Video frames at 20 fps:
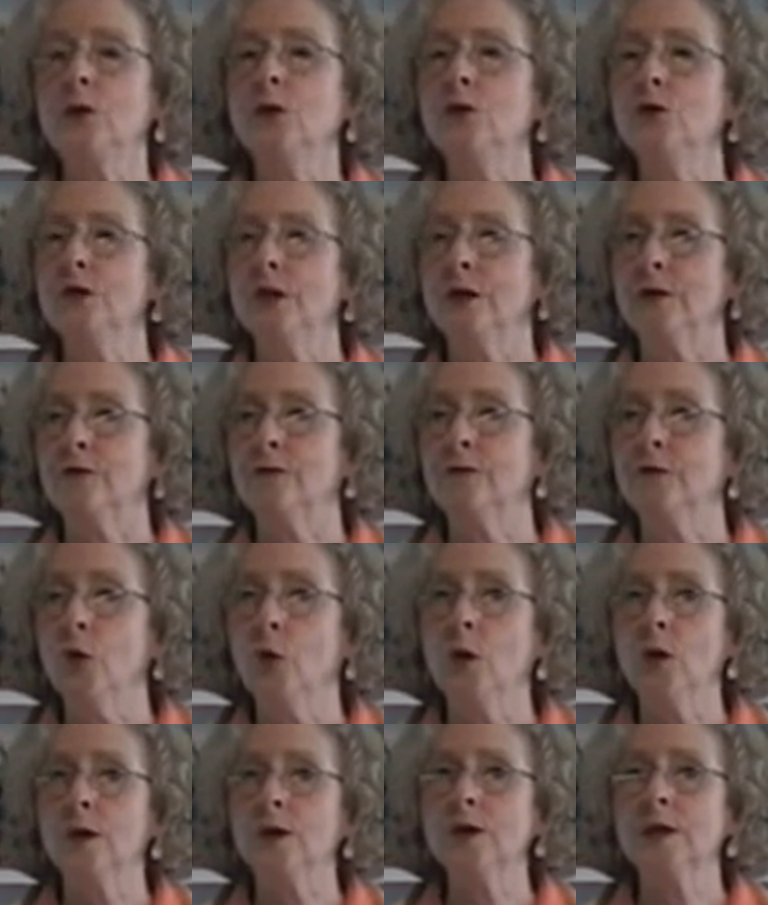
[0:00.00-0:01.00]
using
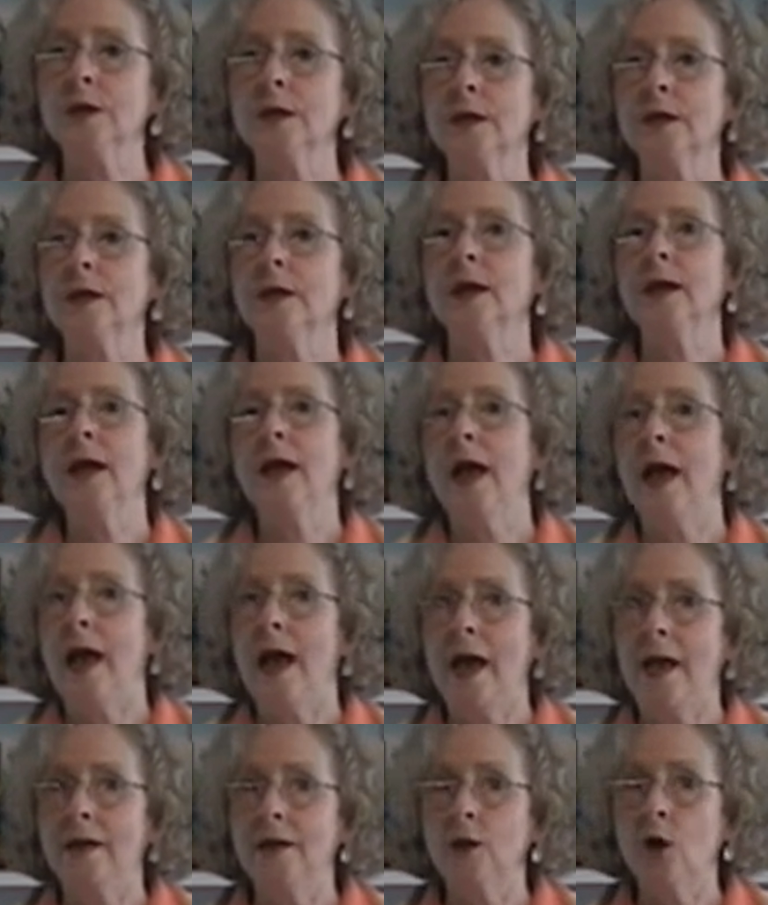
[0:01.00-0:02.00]
force
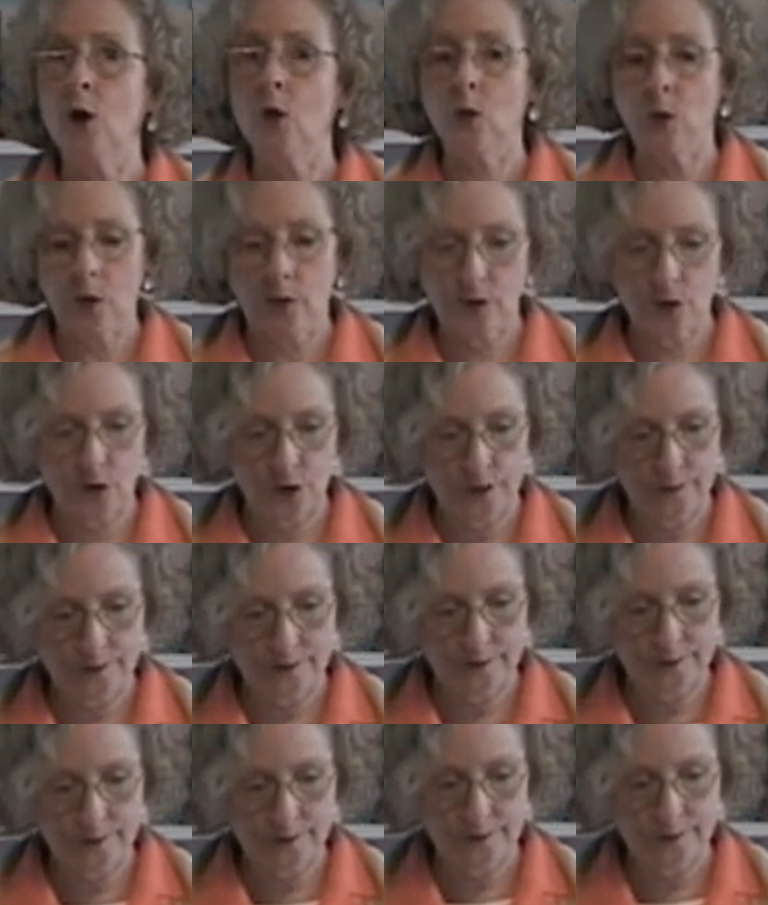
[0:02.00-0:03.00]
and coercion.
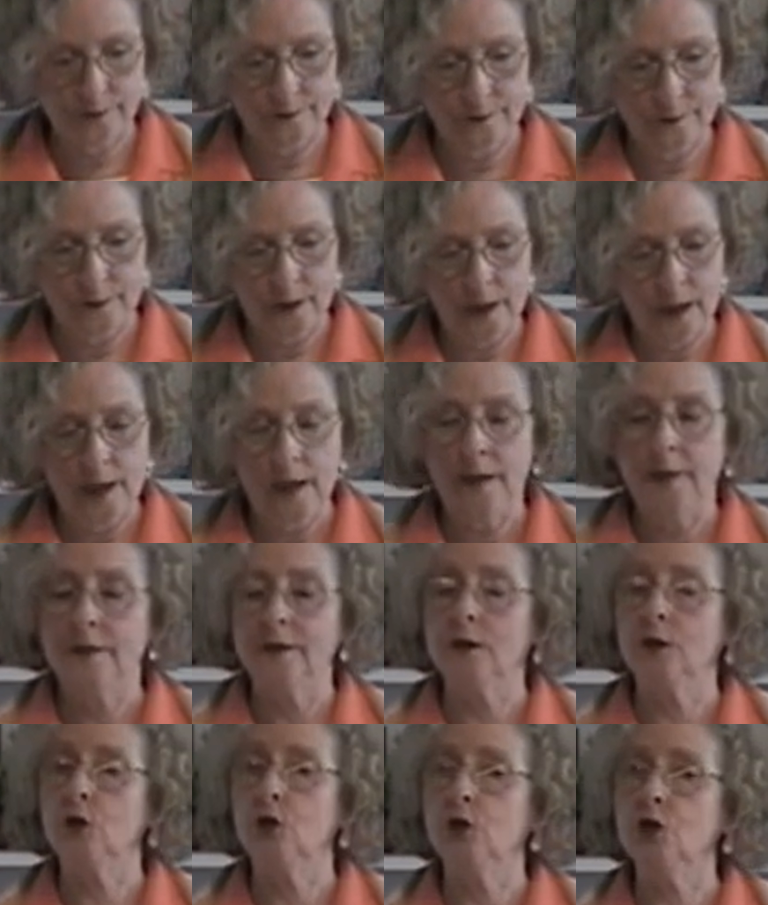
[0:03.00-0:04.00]

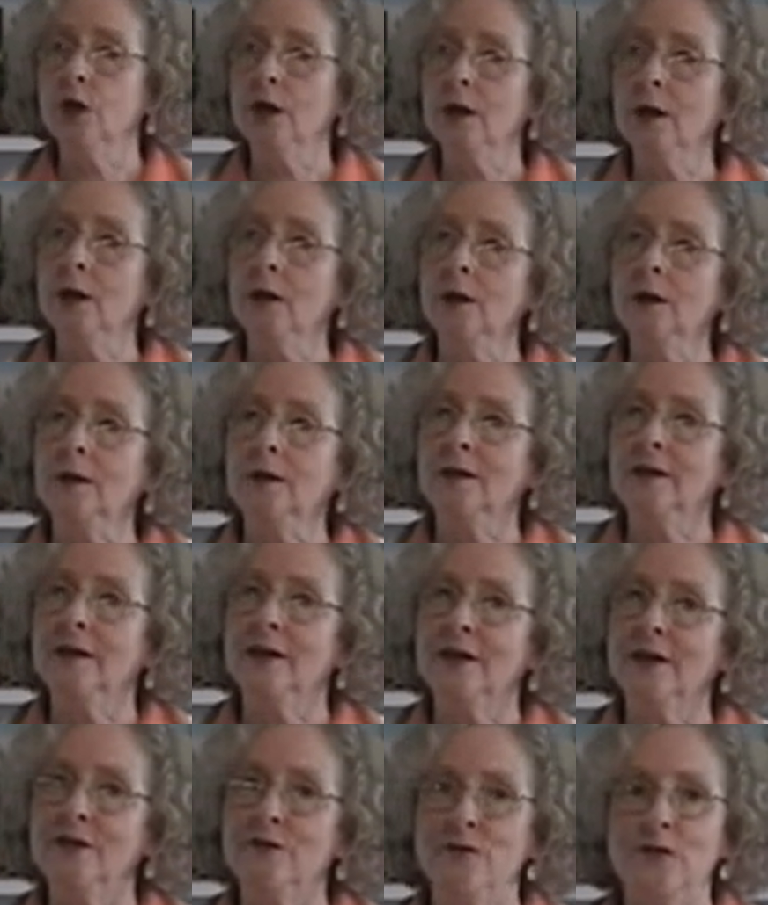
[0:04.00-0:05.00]
The gentle,
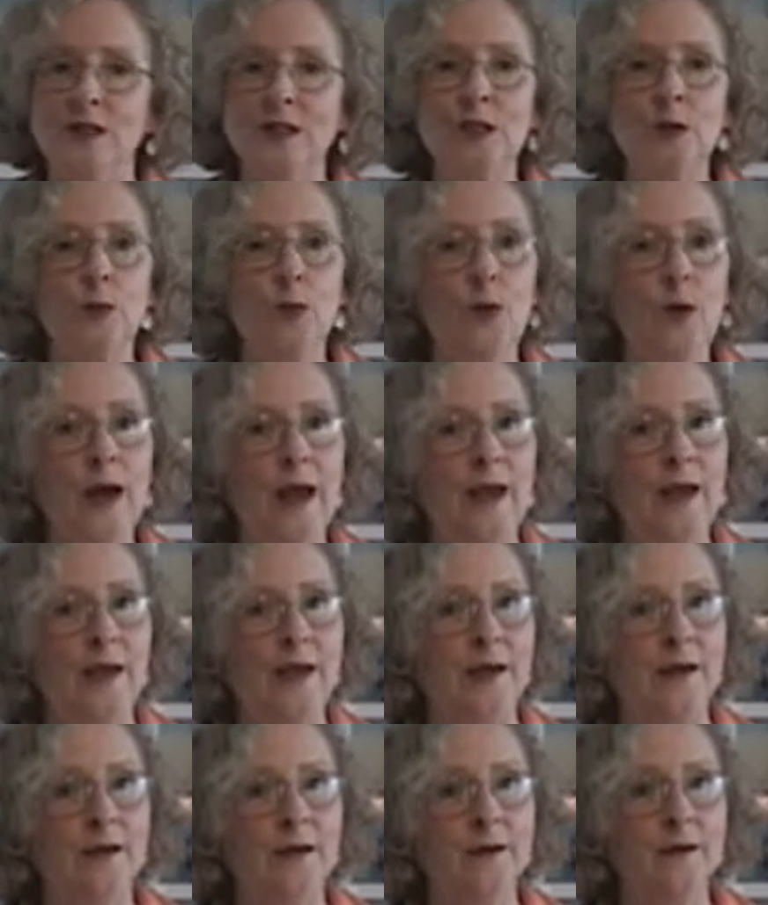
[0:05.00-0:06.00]
invisible
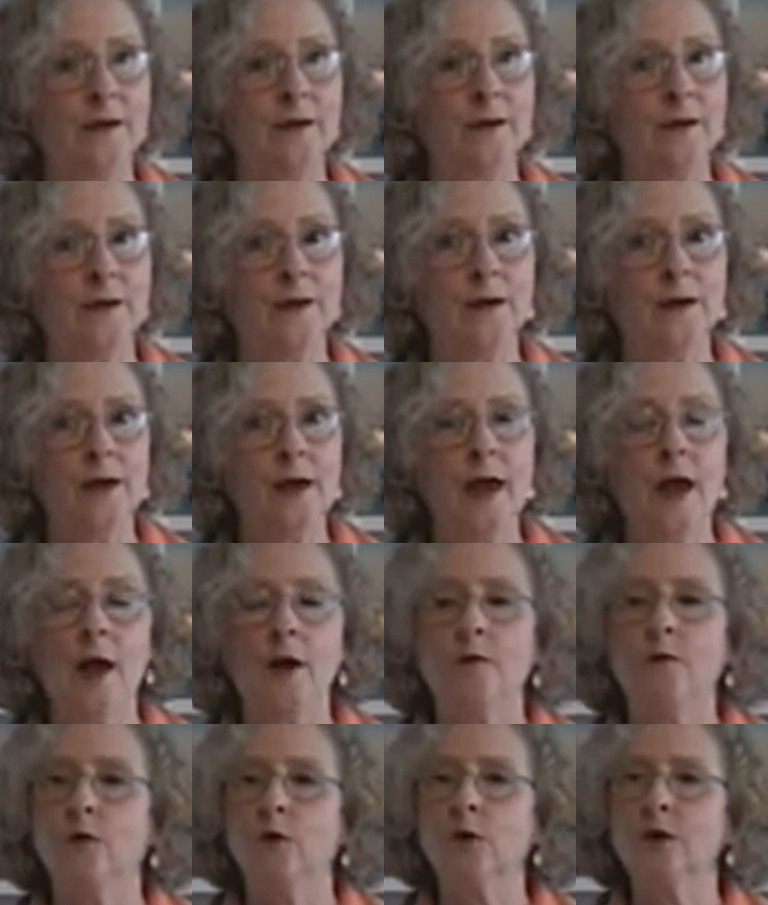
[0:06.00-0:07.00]
hand
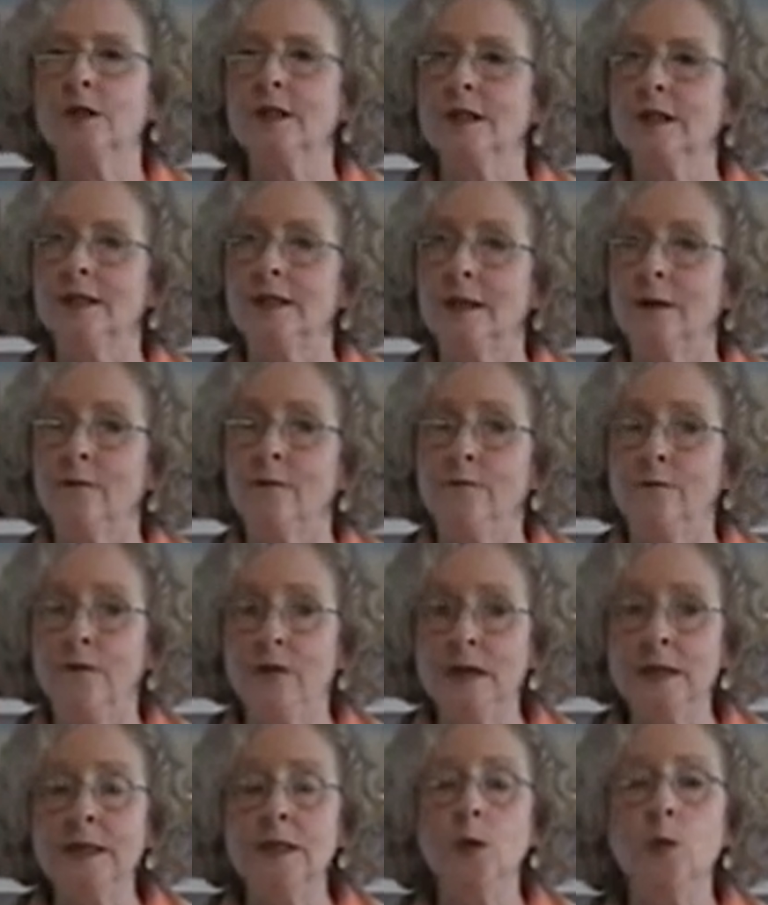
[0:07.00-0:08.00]
versus the
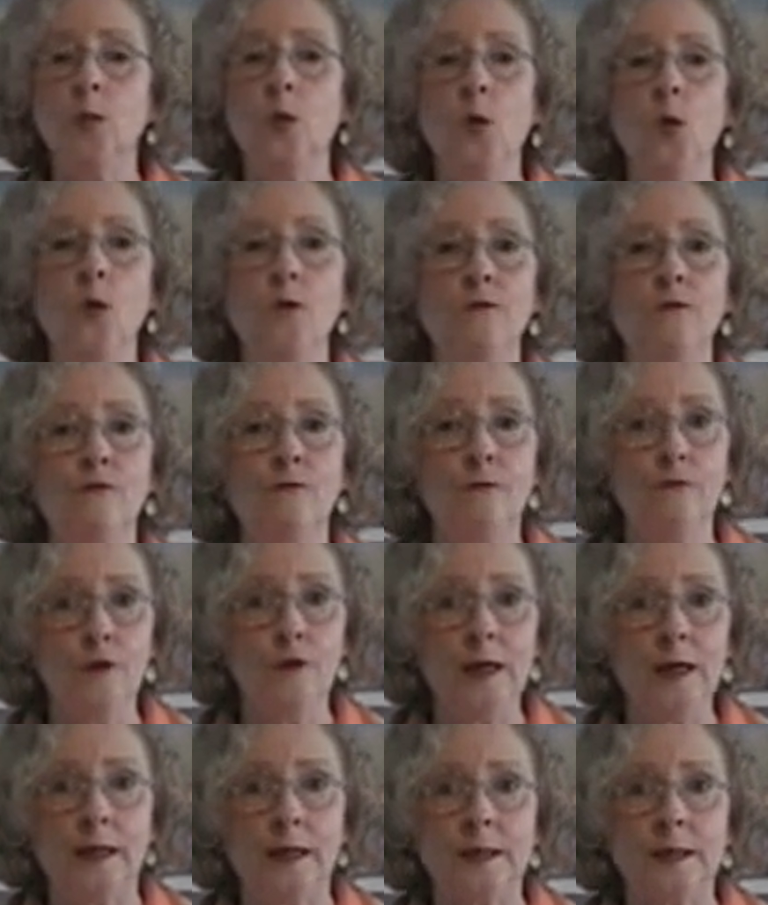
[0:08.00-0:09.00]
visible
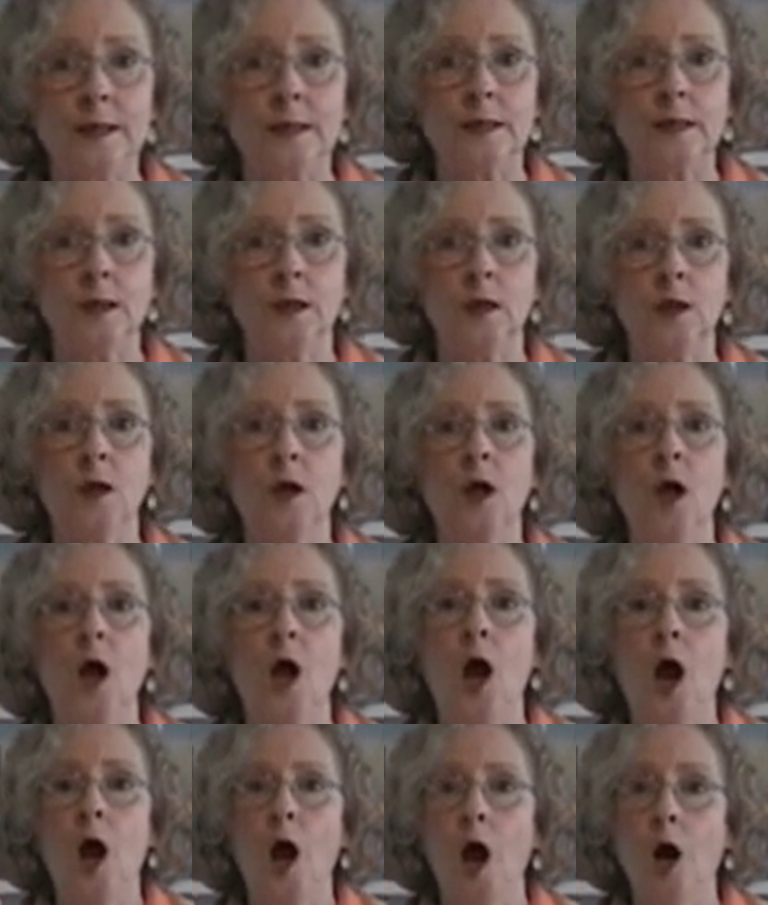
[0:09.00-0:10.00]
fist
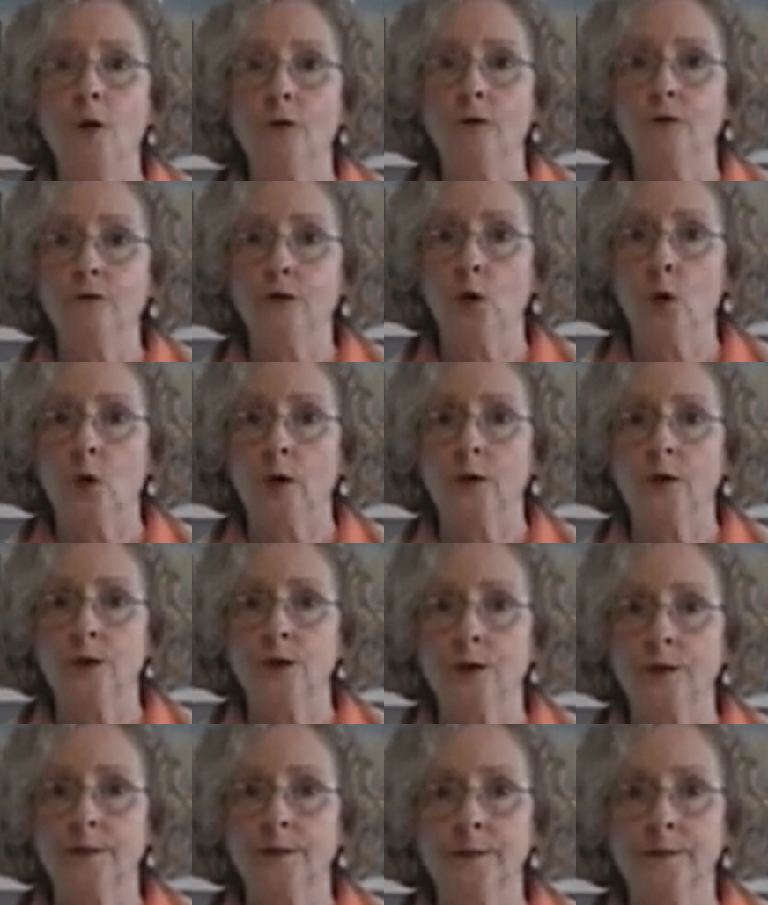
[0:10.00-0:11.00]
of
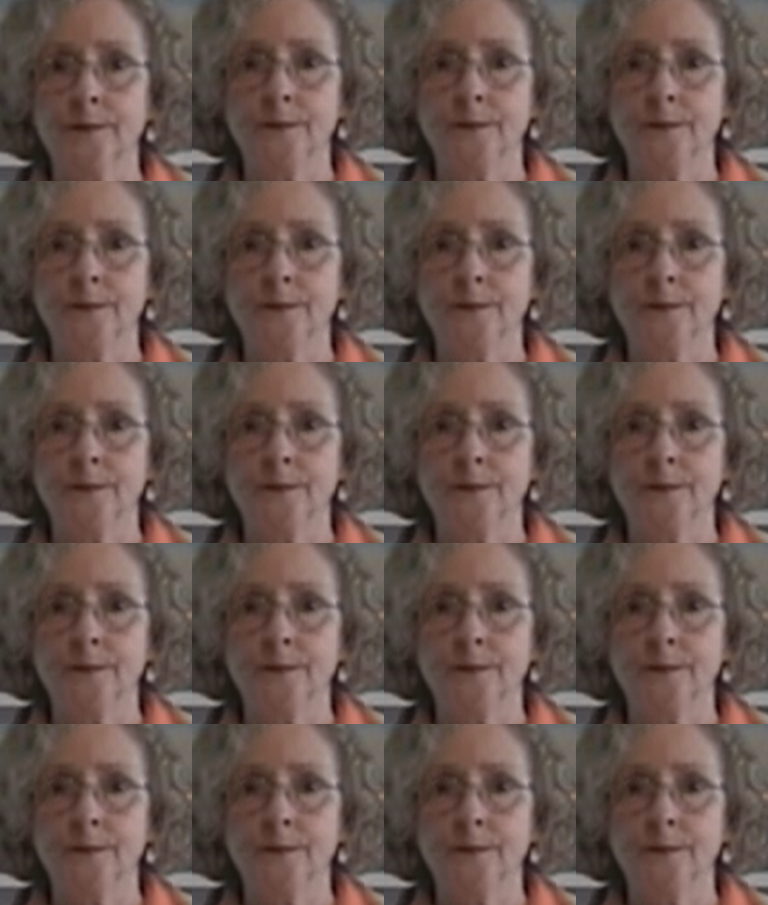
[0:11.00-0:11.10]
force.